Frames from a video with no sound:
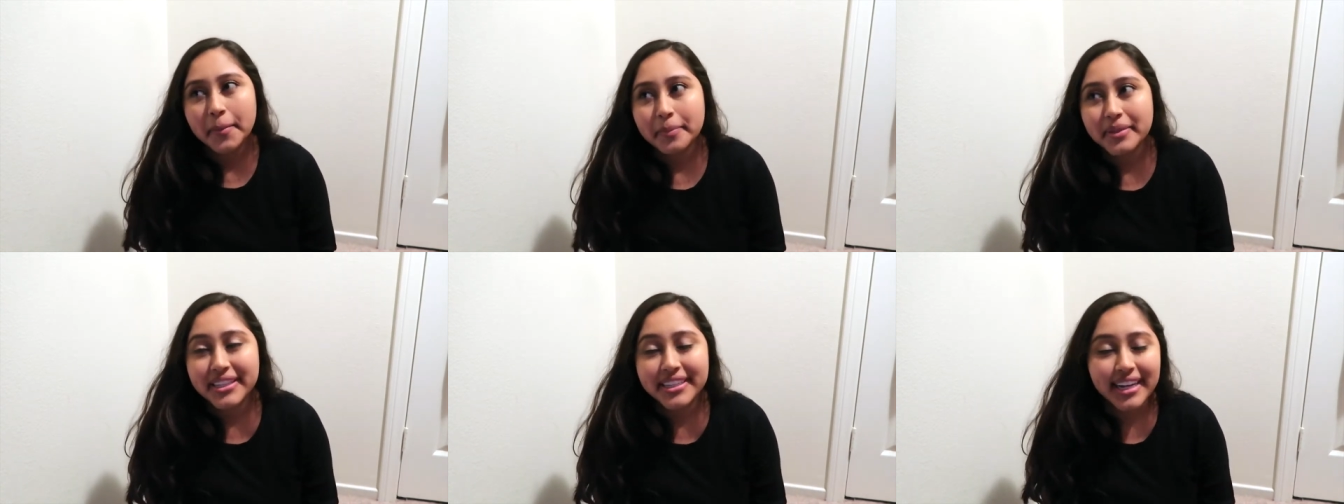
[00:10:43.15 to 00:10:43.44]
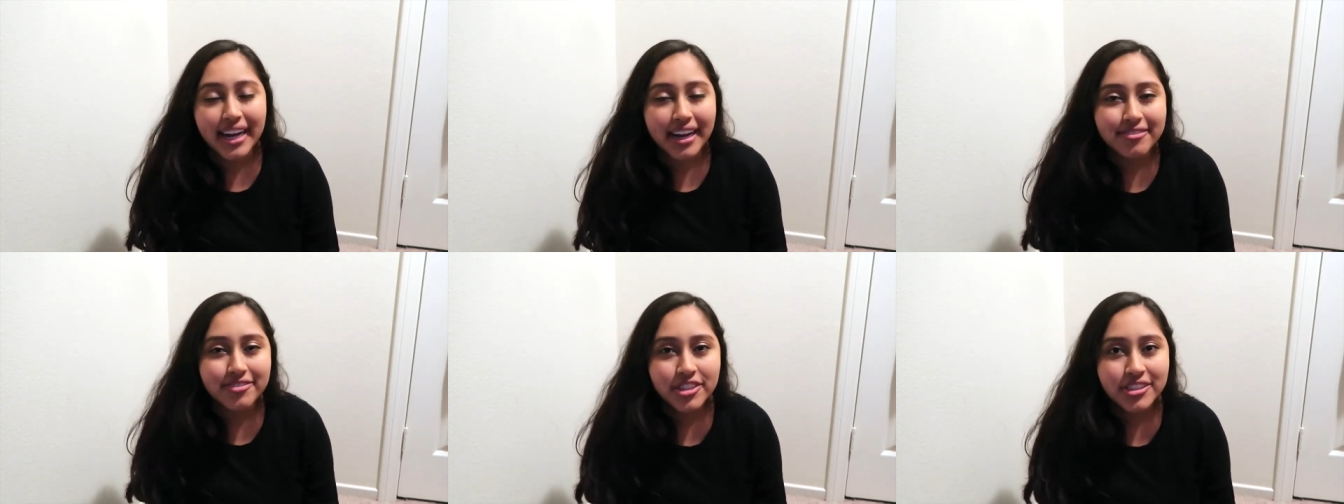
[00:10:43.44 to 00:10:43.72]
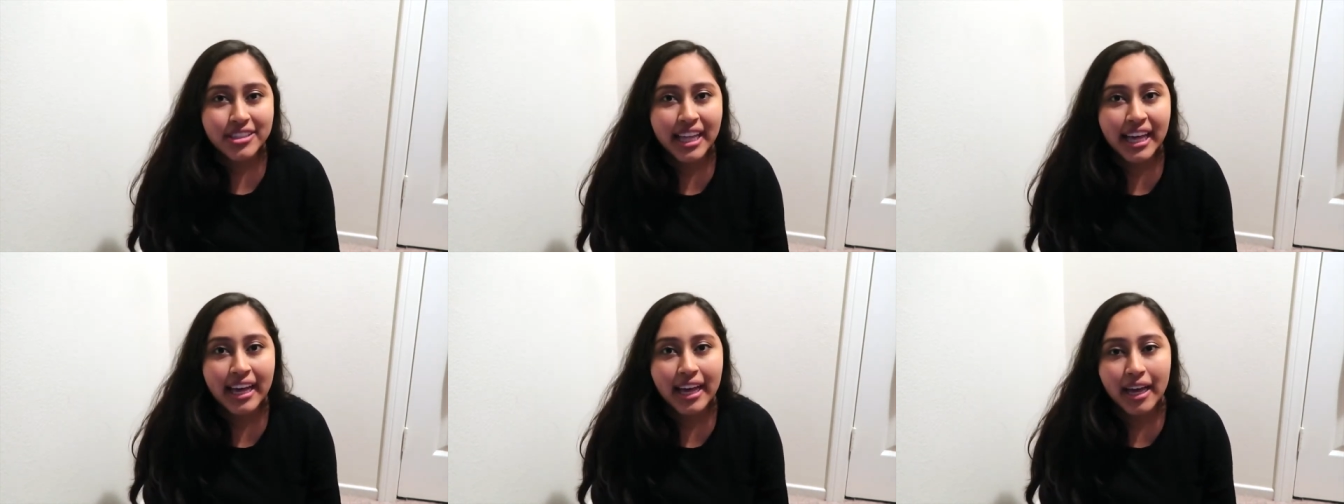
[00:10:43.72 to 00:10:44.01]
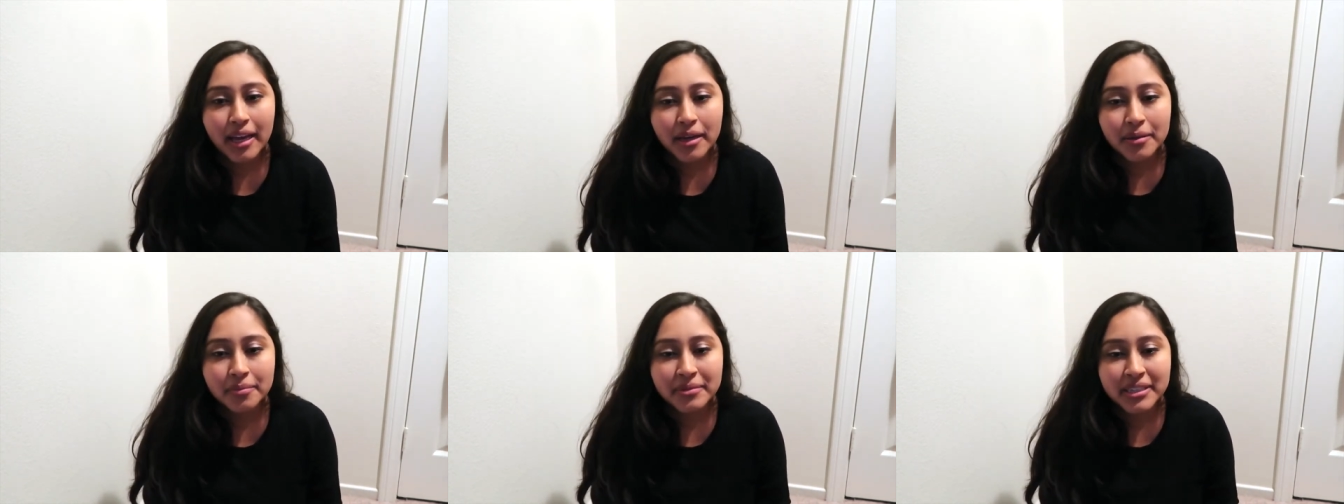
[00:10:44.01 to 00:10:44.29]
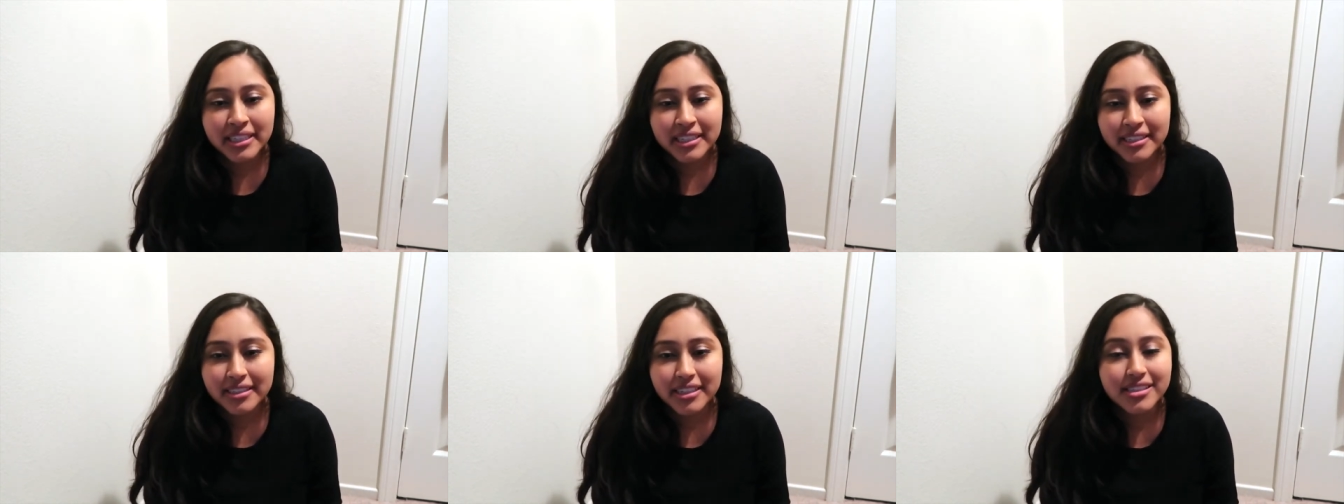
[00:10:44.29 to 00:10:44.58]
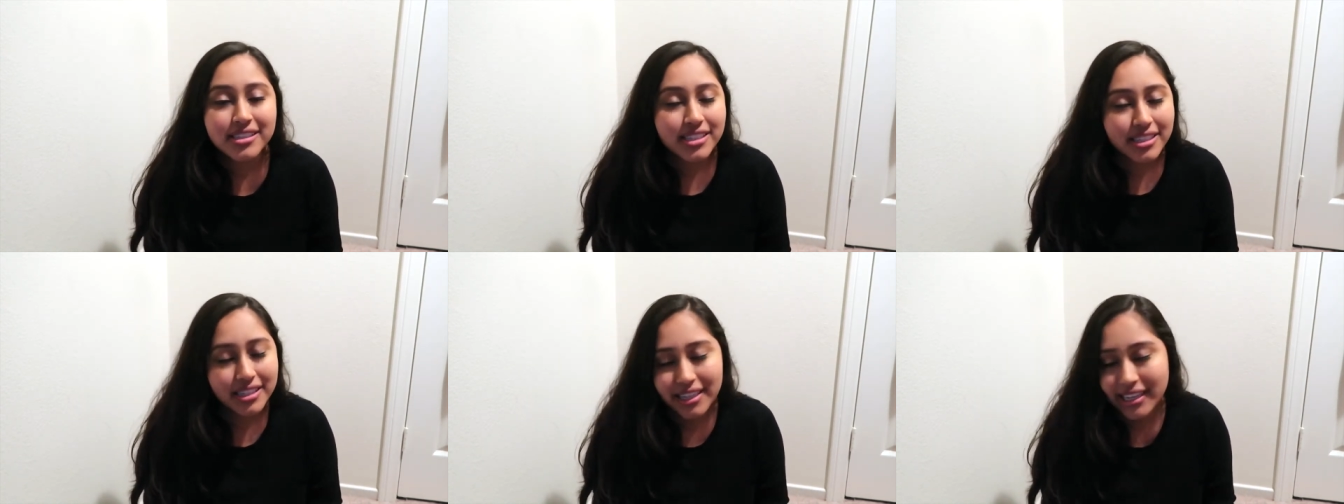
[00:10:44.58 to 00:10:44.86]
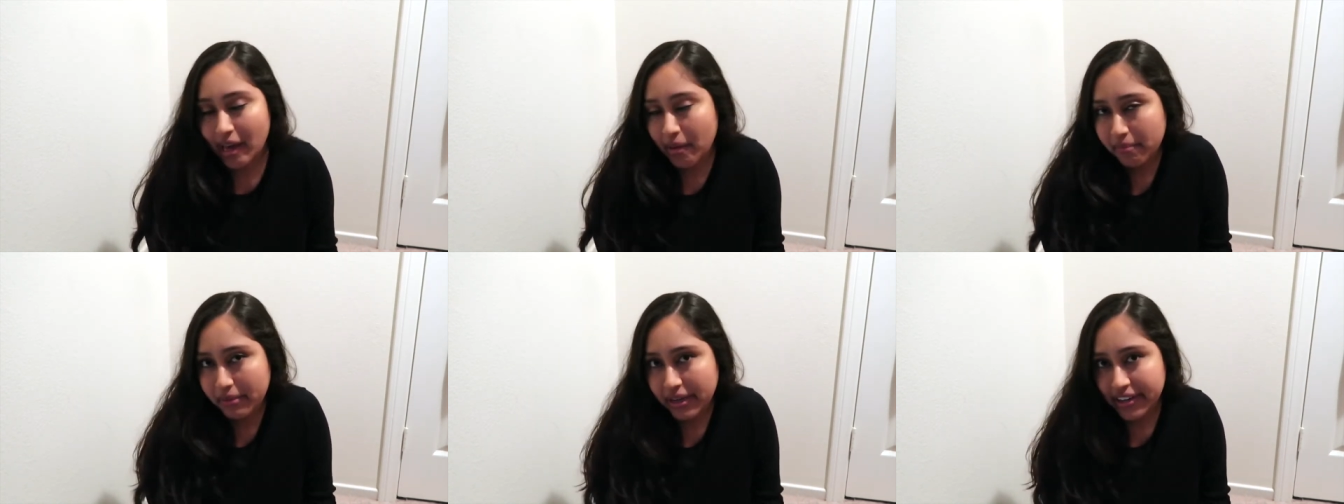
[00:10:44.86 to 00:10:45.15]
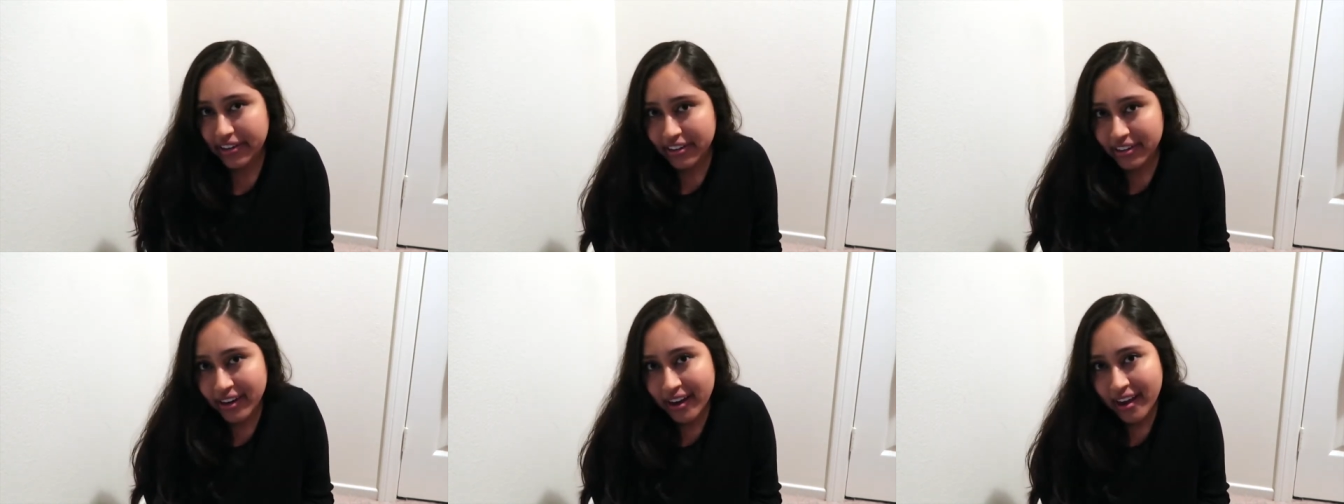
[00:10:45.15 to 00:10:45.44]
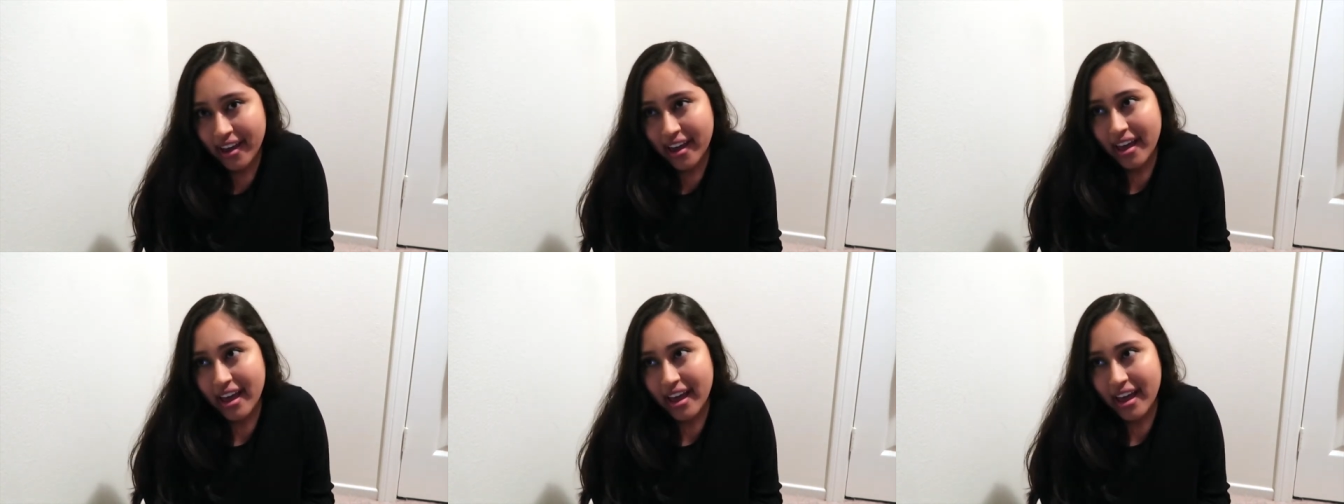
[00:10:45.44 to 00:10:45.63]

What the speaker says: But then after that, I mean, it's gonna get better.